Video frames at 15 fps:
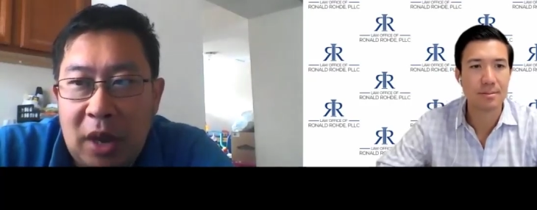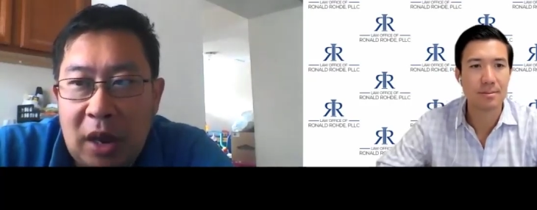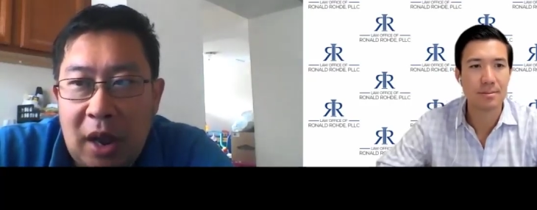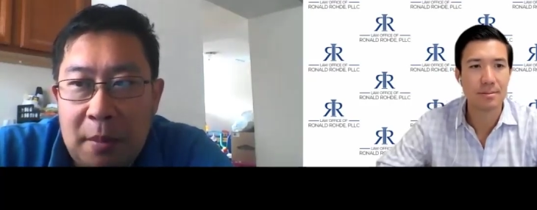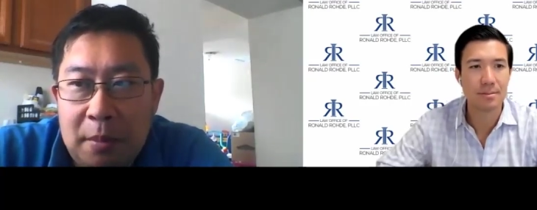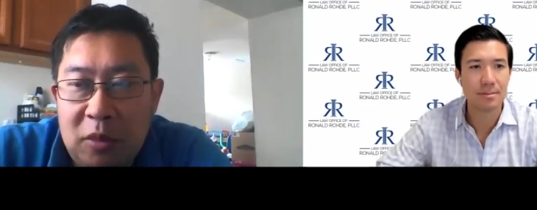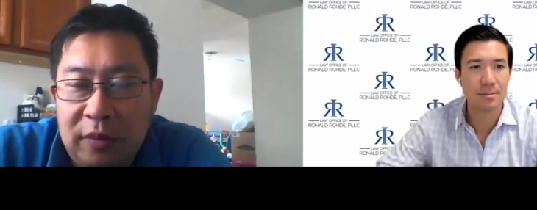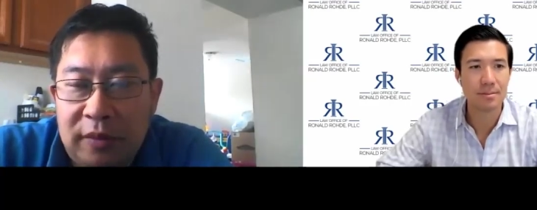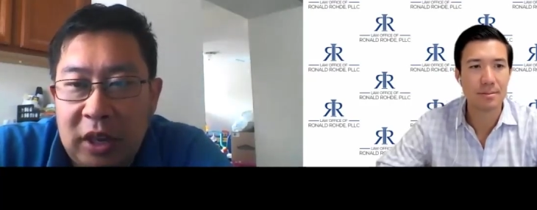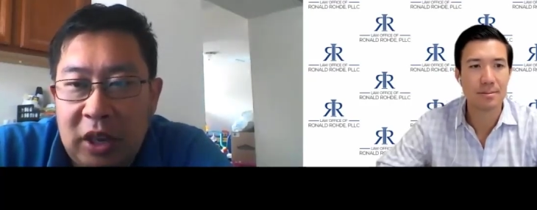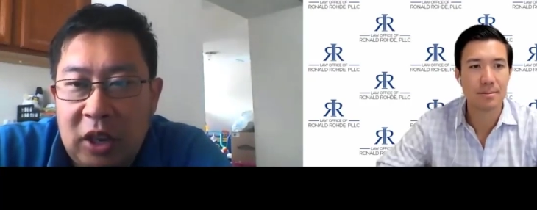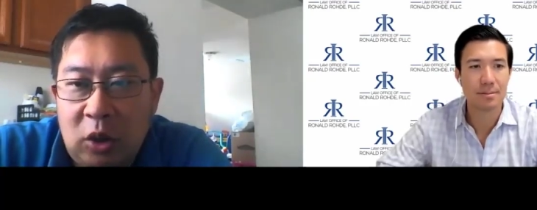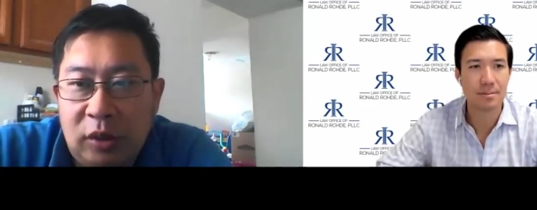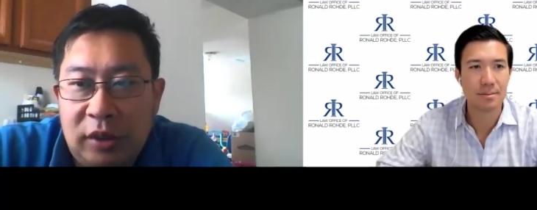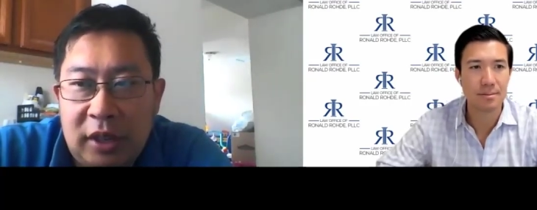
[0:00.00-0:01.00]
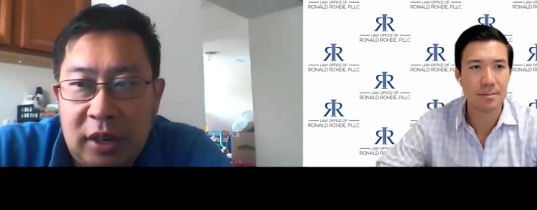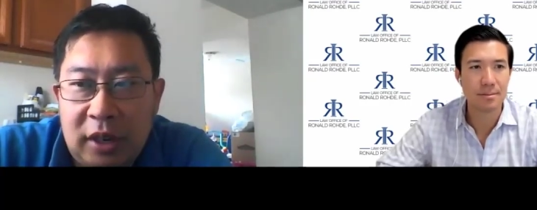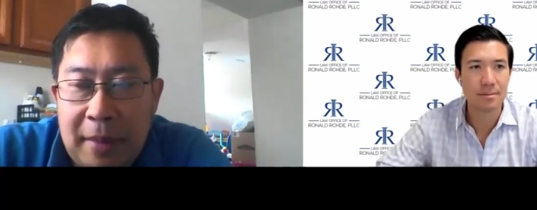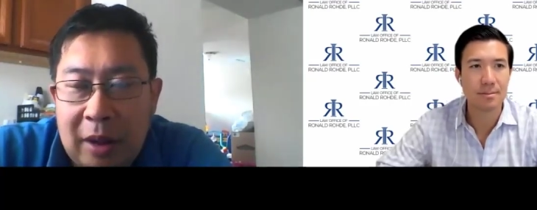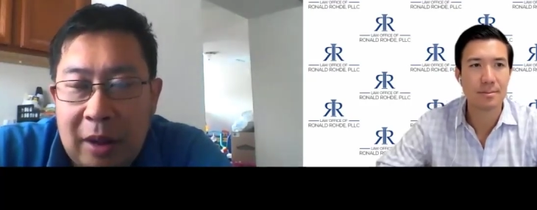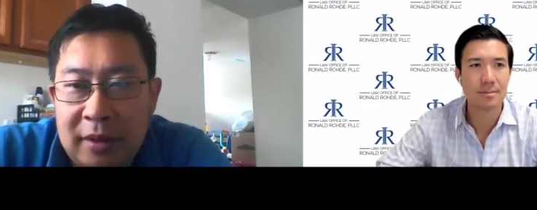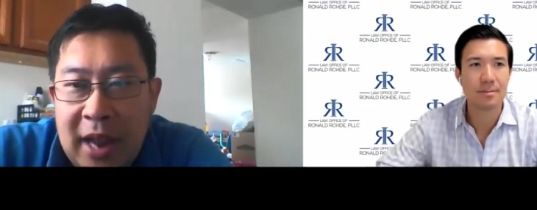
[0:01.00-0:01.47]
Speaker 1: Uh, moved to Houston
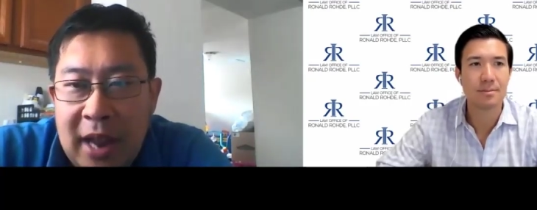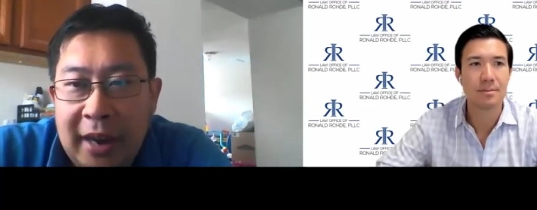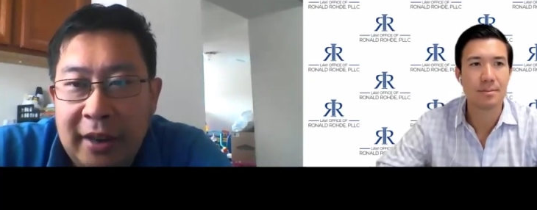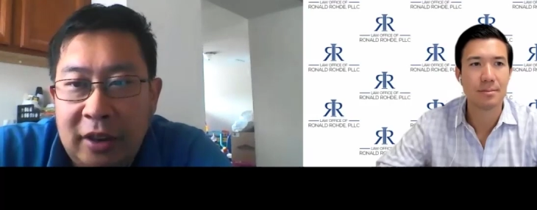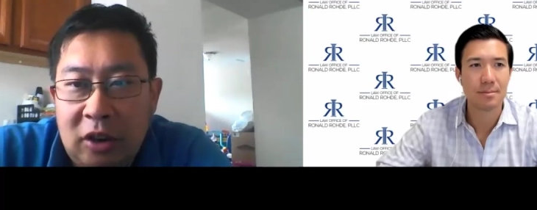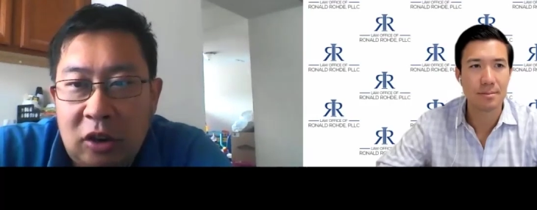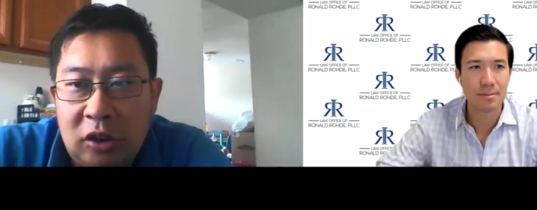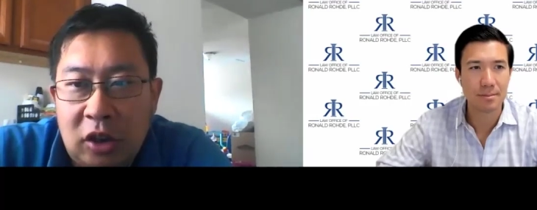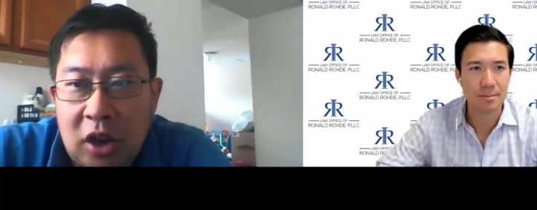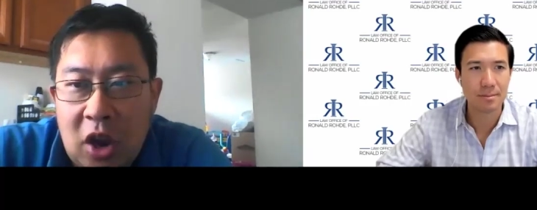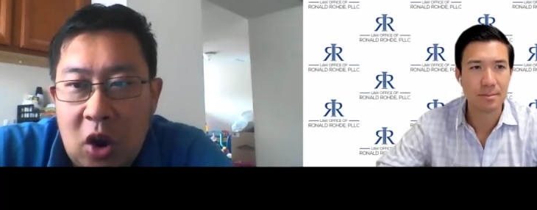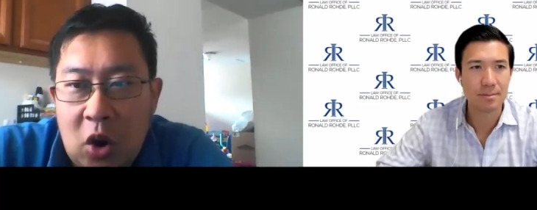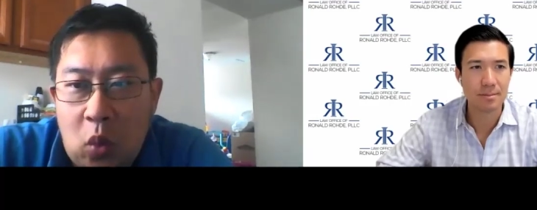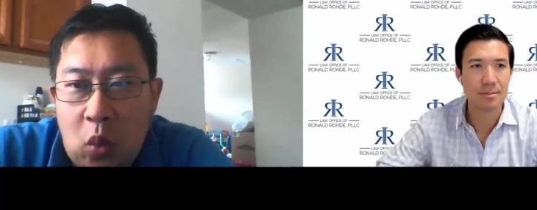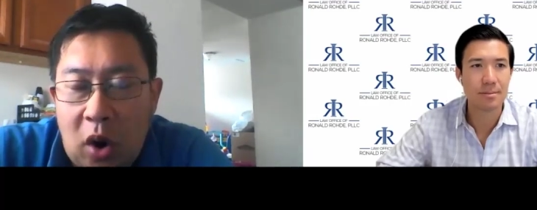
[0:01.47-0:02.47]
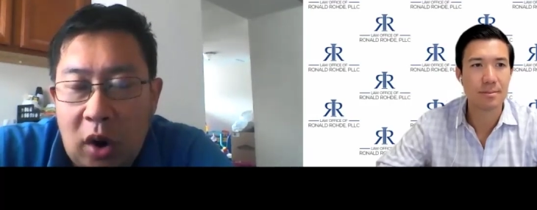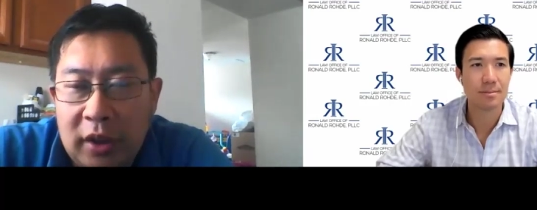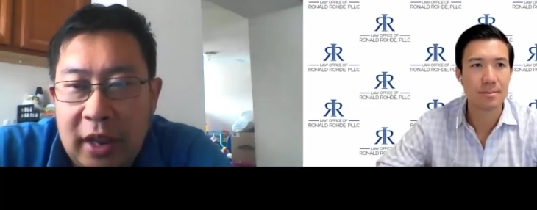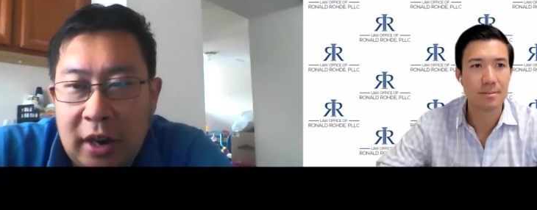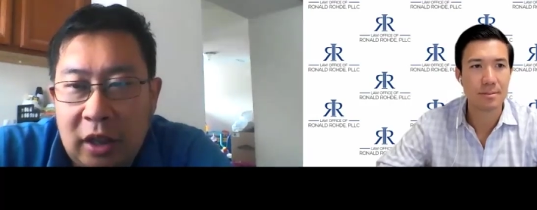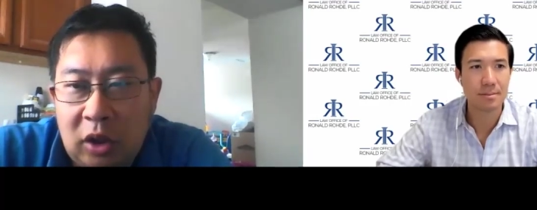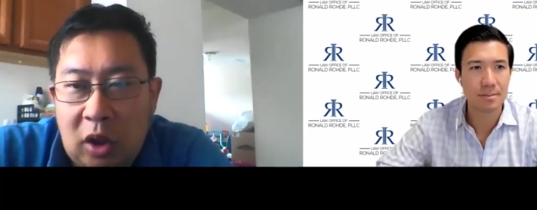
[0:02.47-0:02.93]
about nine years ago.
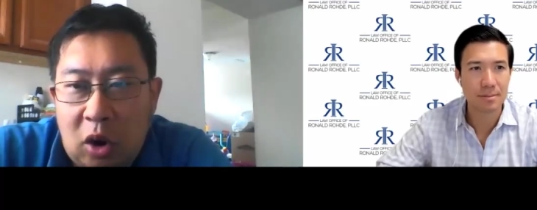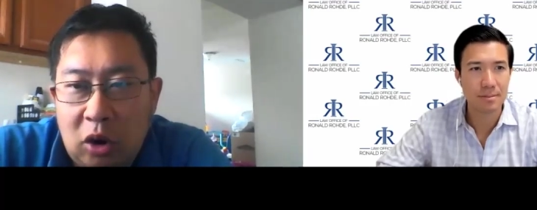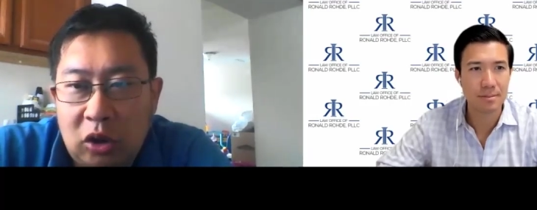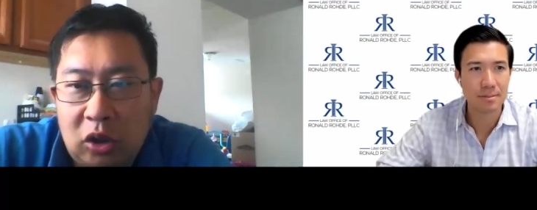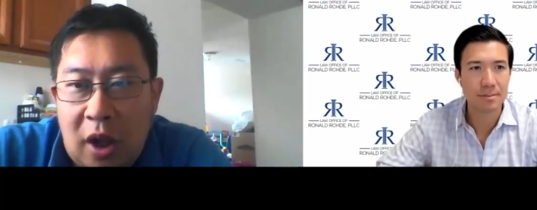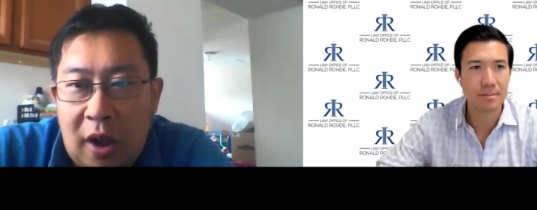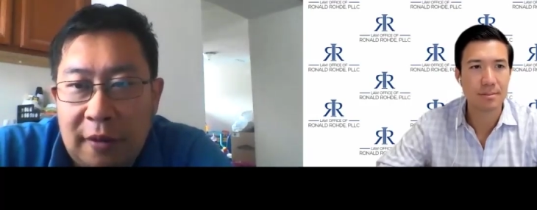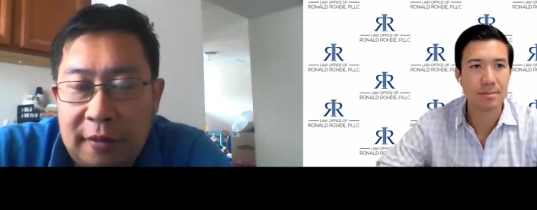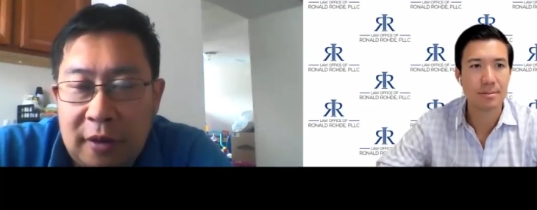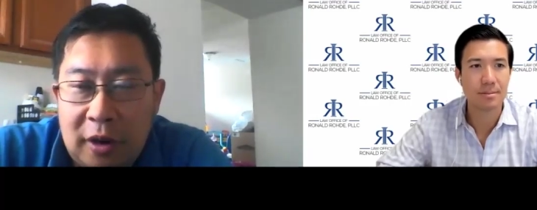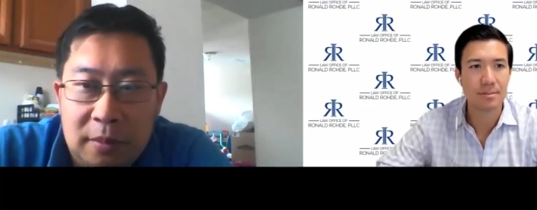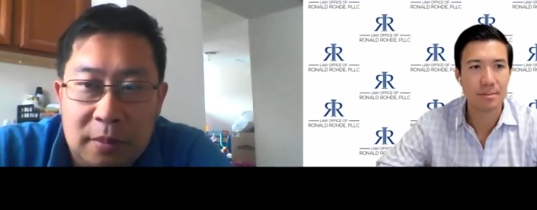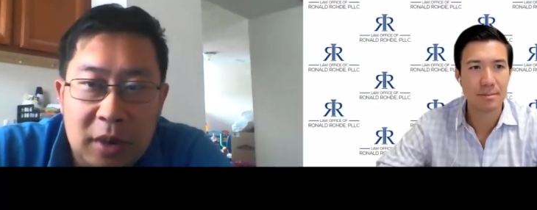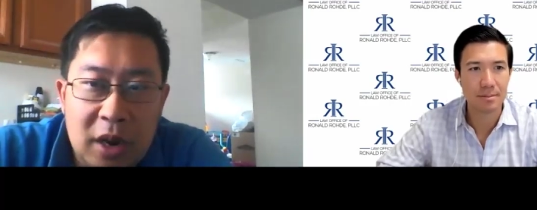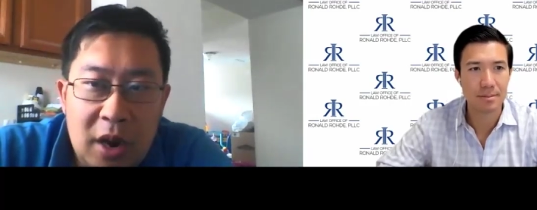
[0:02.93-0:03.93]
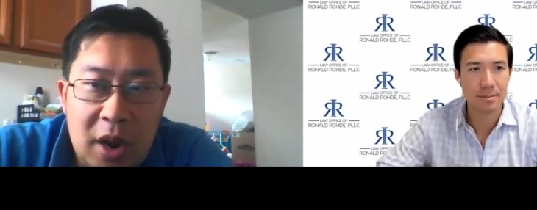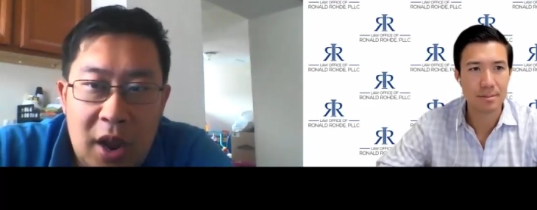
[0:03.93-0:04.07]
Worked at a large law firm